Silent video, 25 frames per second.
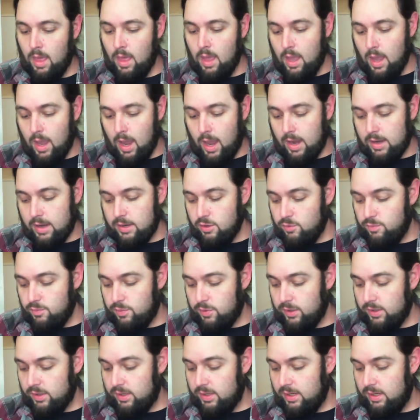new
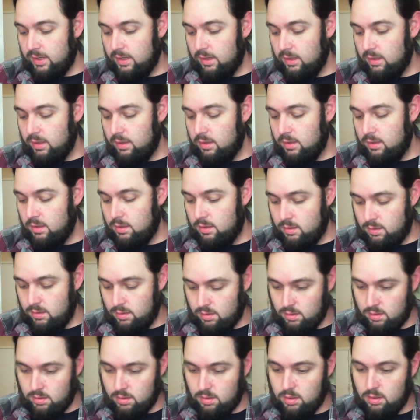printing
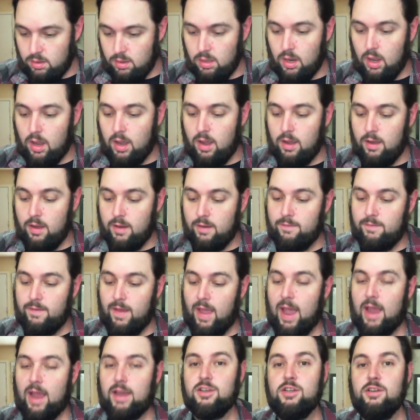of
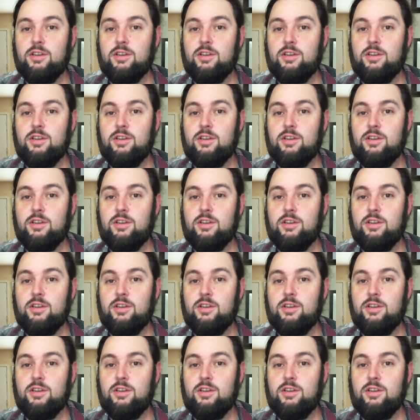Action